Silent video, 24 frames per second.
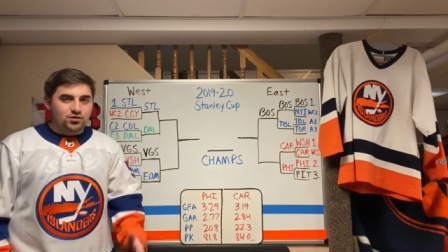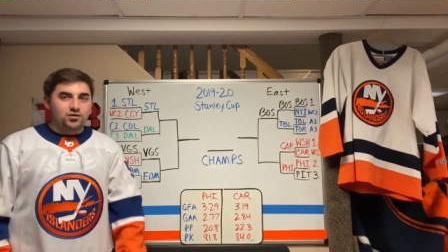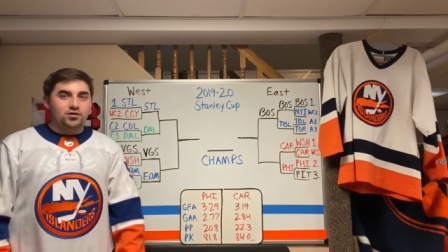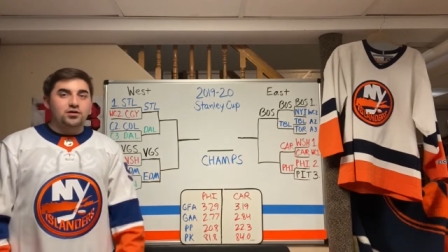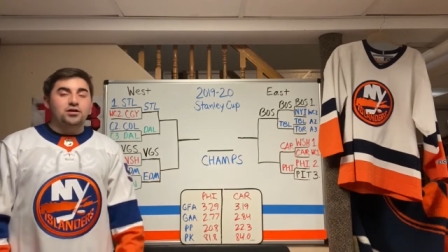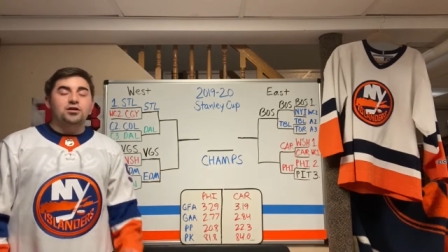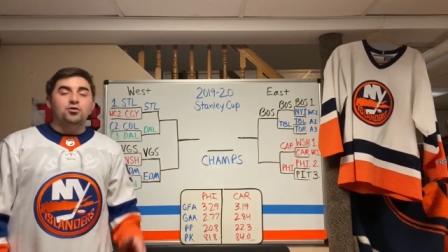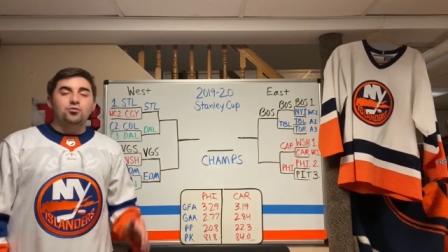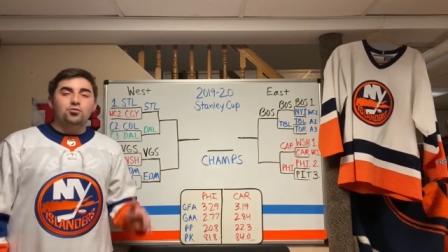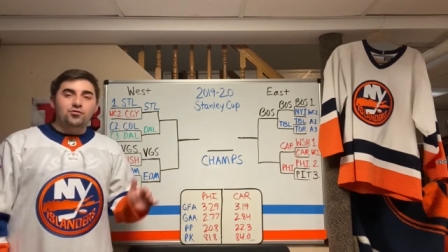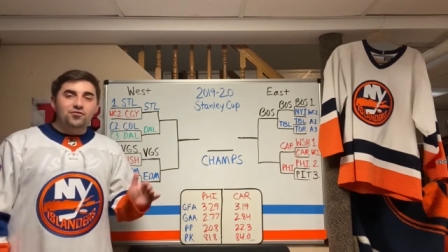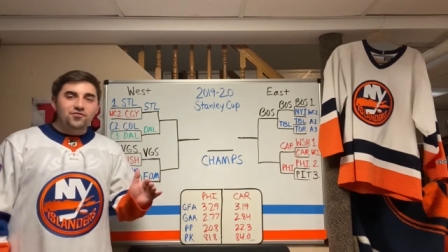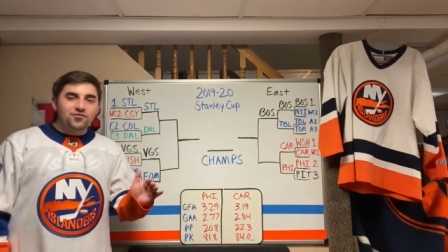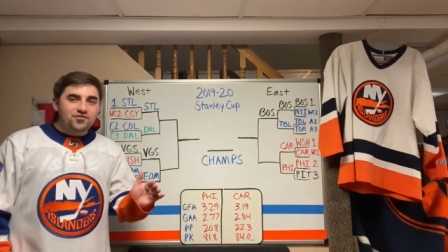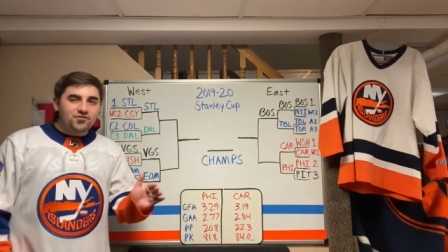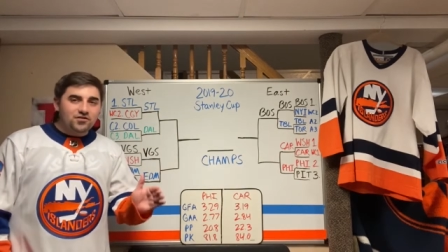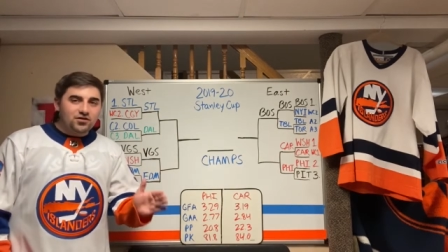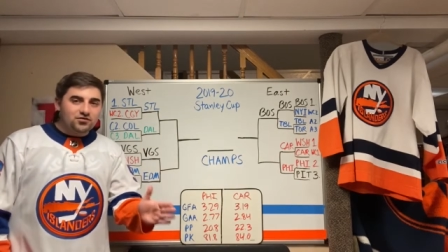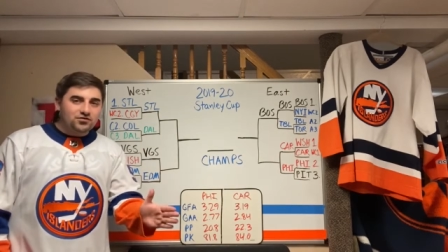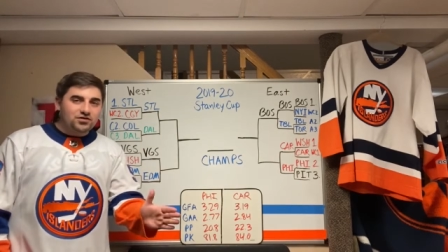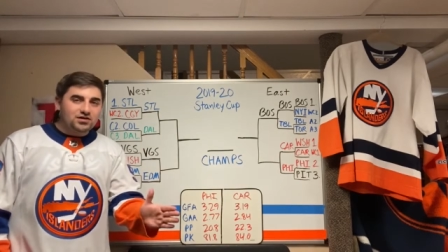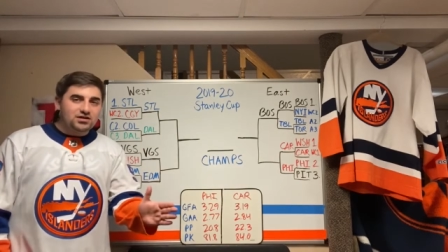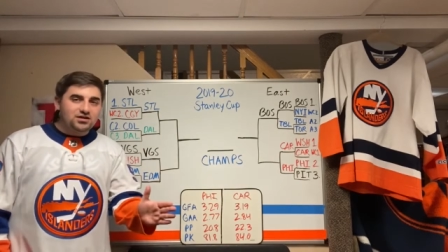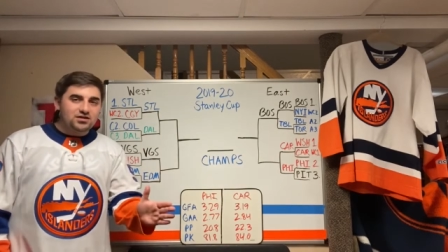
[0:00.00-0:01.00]
I'm going to go with
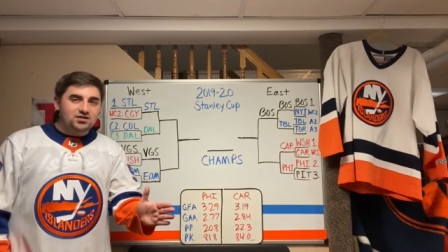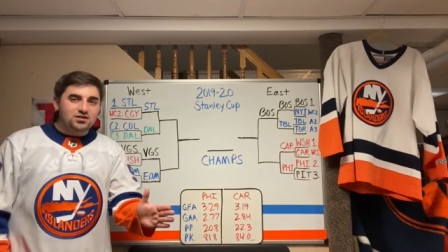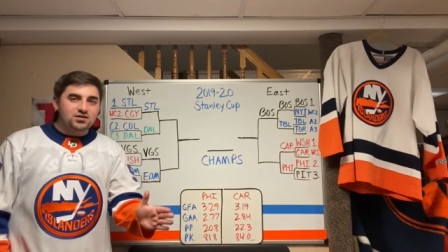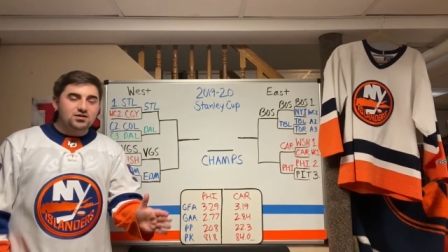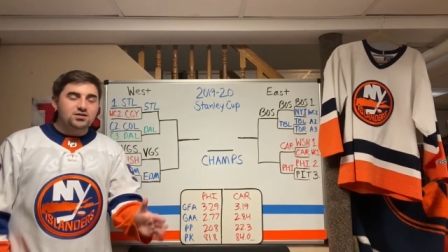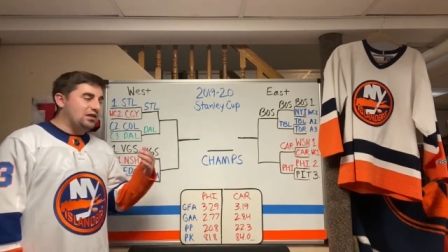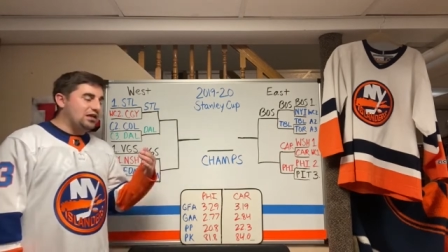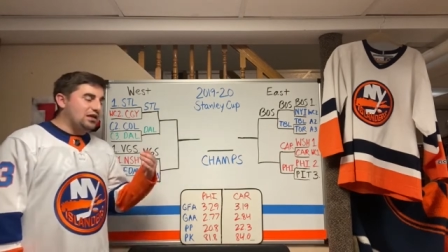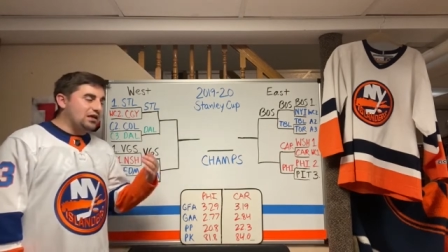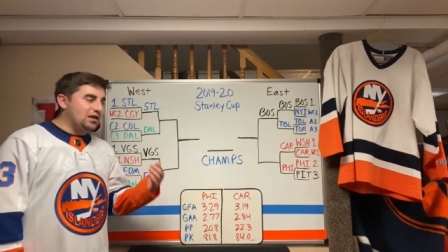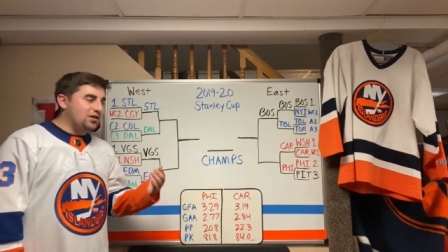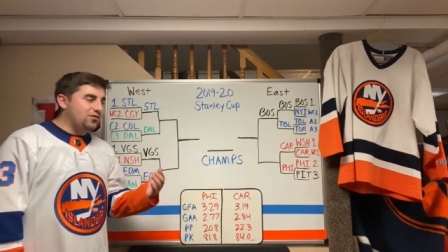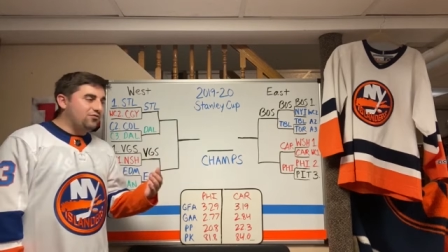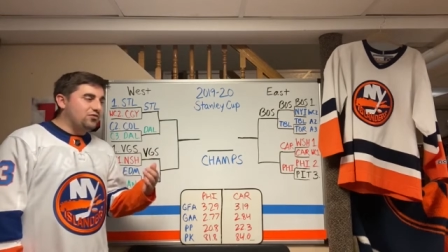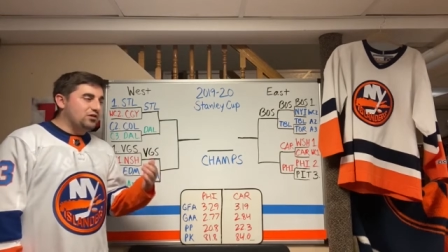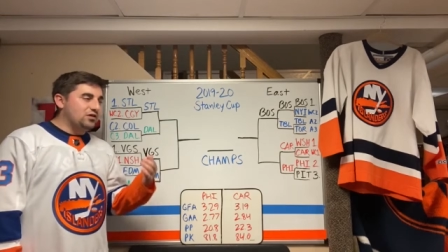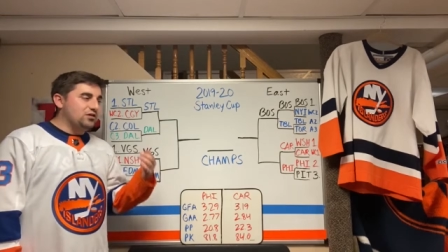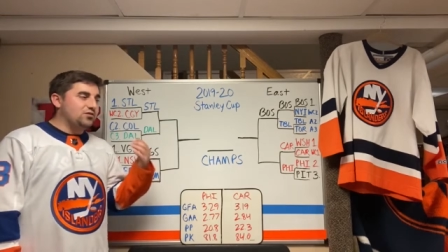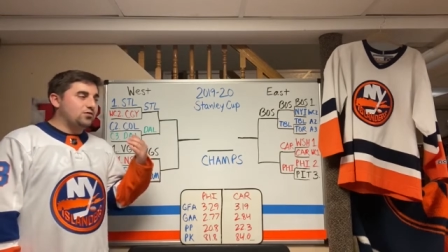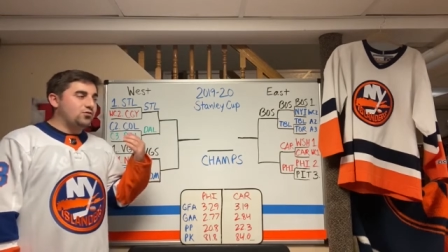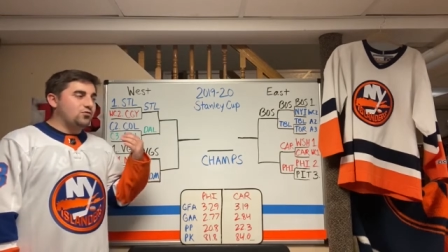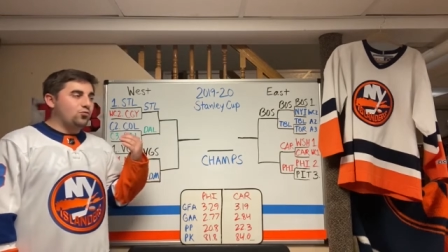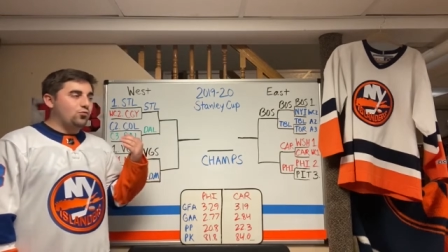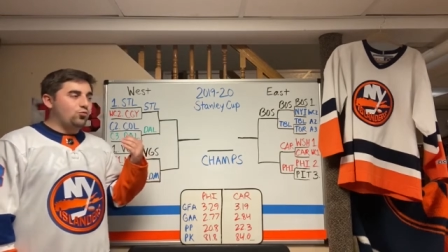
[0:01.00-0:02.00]
Philly,
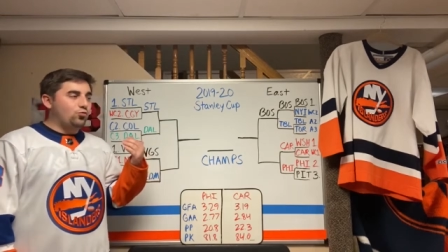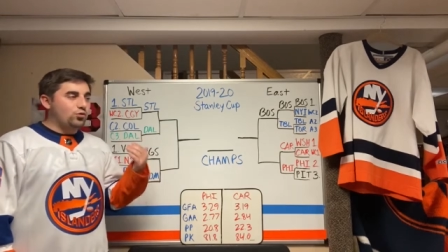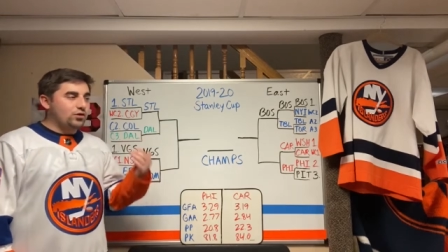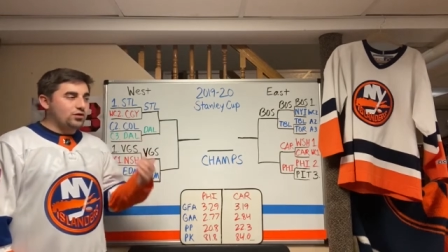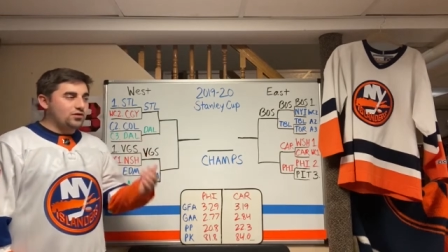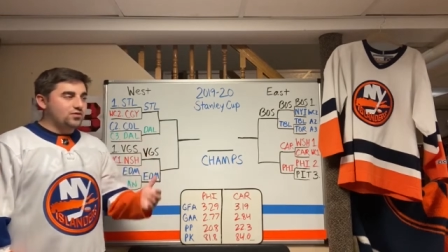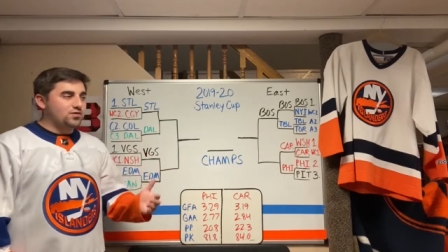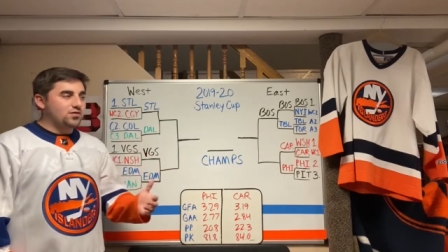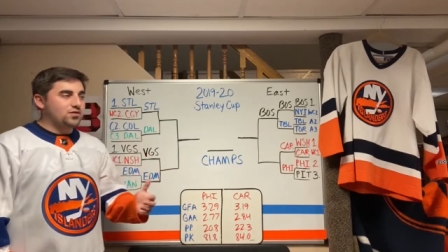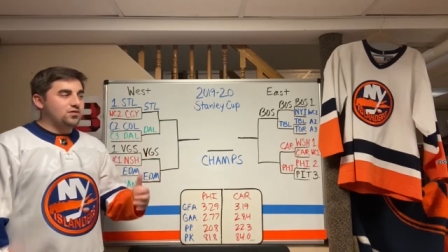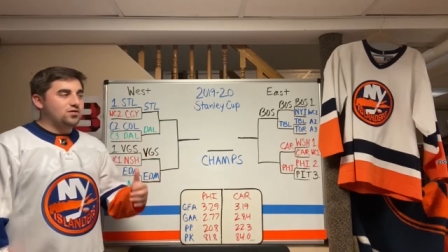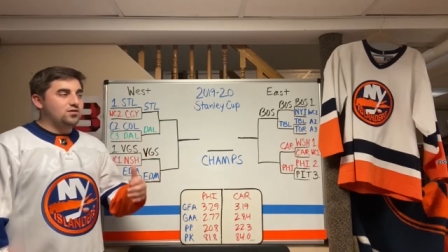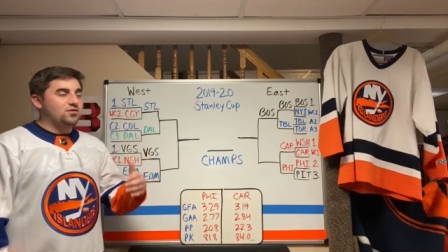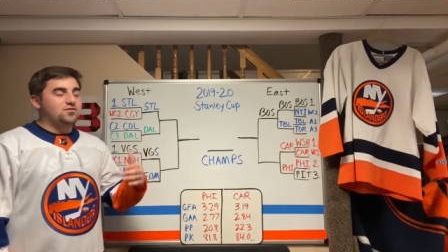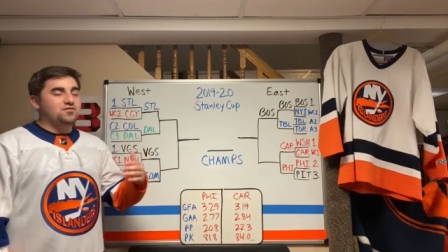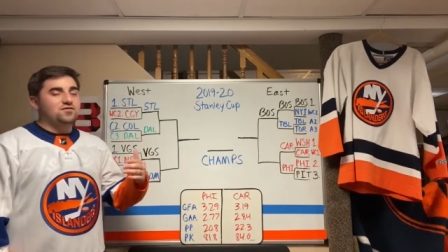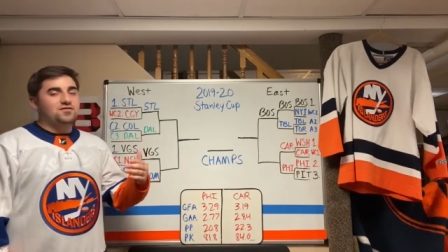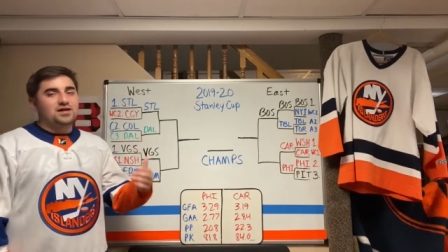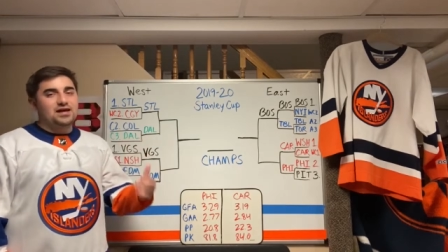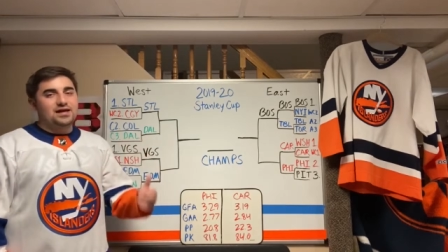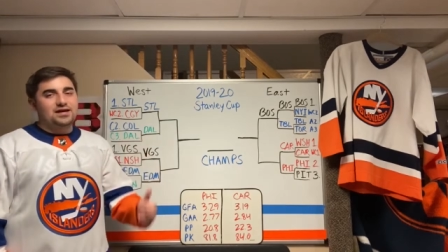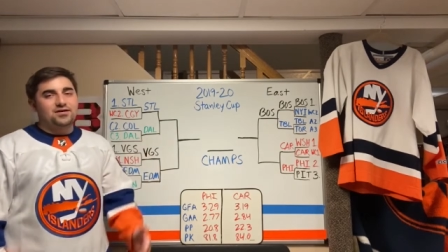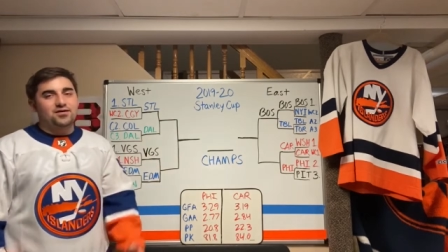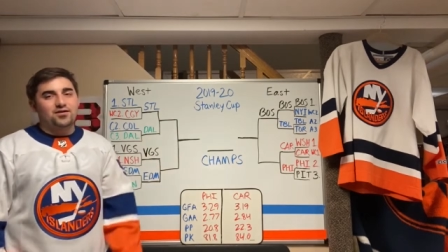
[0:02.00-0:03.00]
even with the
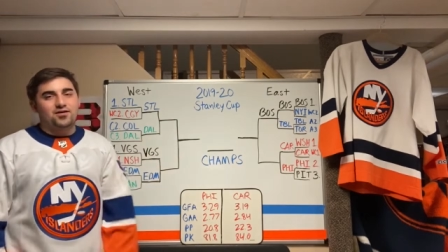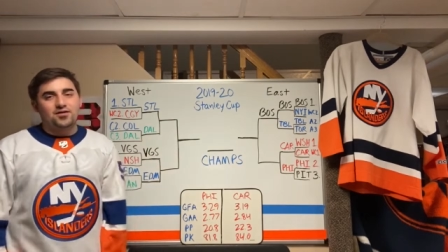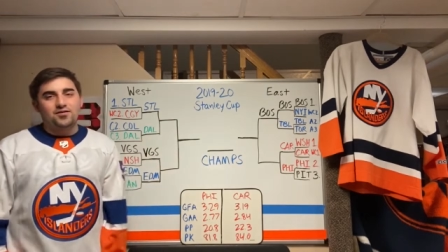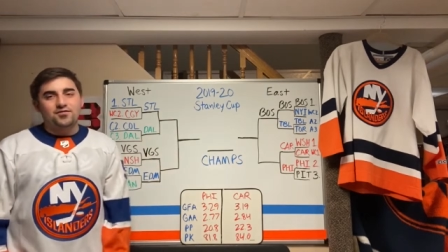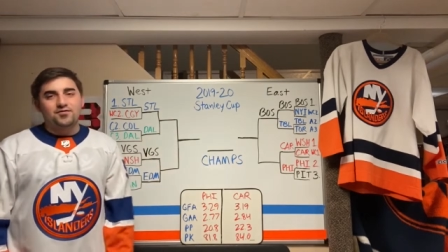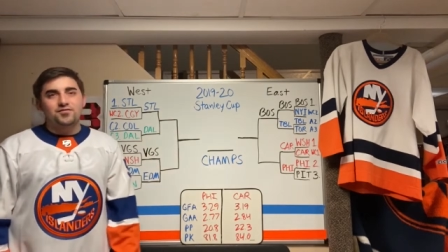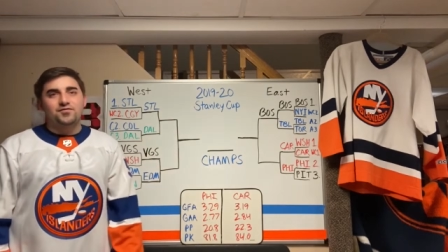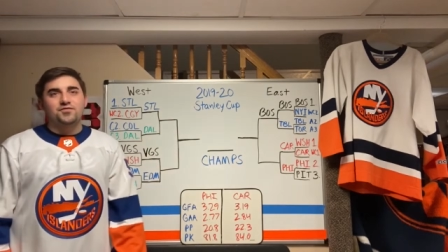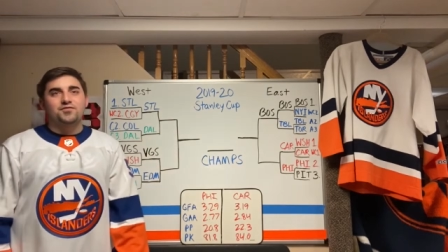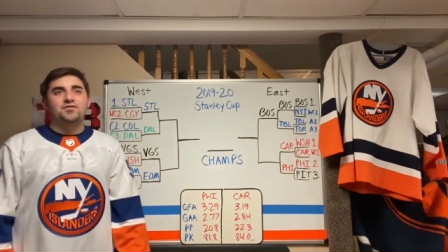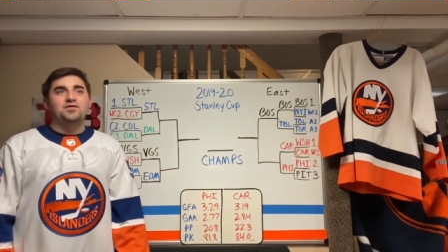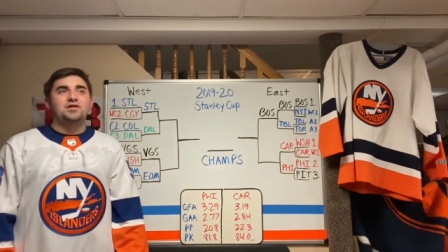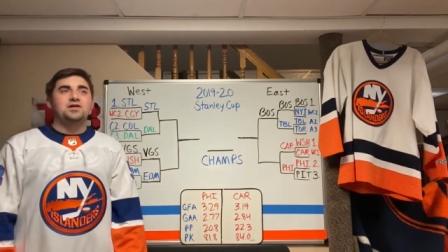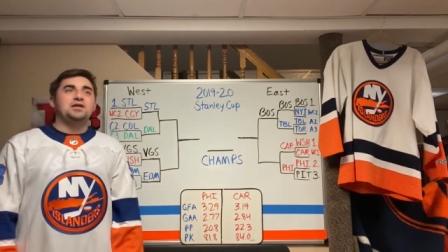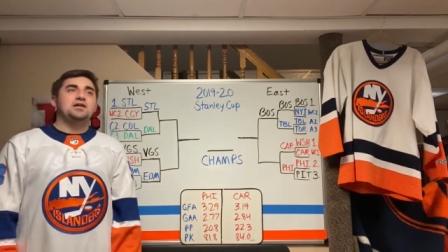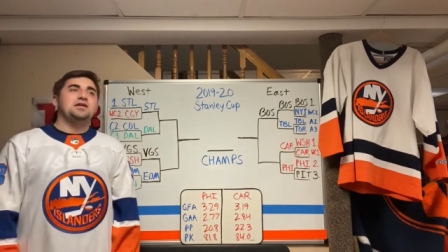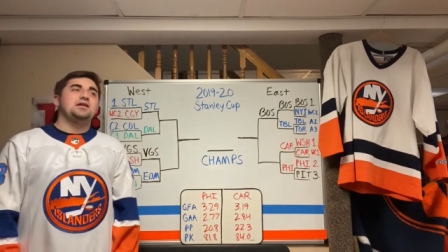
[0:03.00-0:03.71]
layoff.